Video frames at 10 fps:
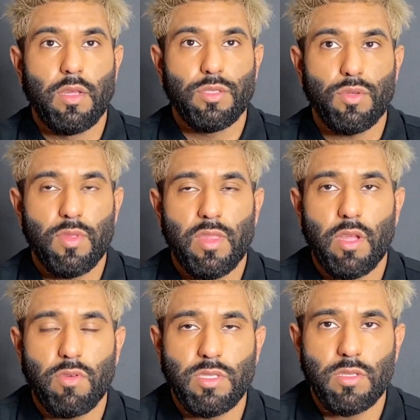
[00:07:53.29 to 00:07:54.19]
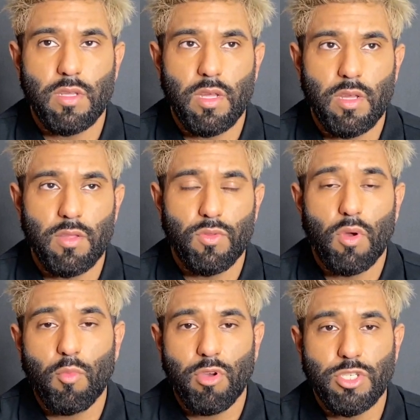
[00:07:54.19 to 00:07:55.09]
so that there is
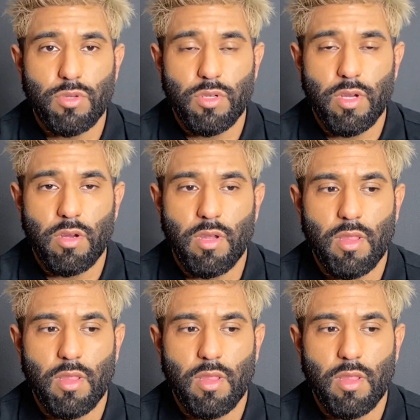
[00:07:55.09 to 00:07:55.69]
no moisture in your hair.